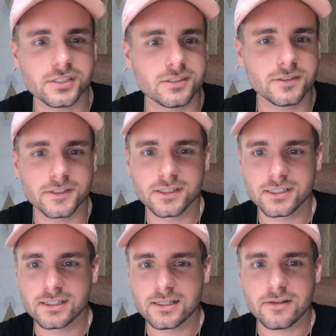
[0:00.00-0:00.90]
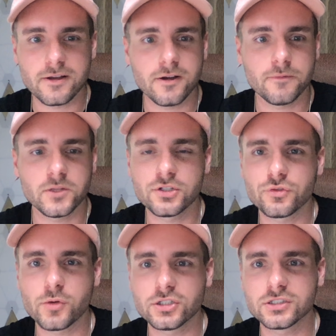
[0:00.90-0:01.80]
it. Um, thanks
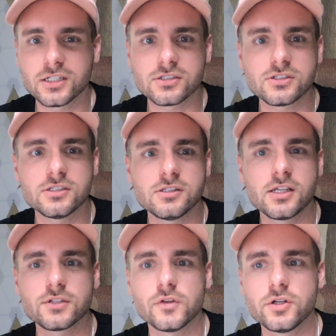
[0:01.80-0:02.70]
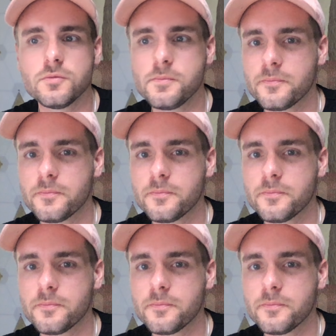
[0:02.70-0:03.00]
for watching, guys. I'll see you in the next video.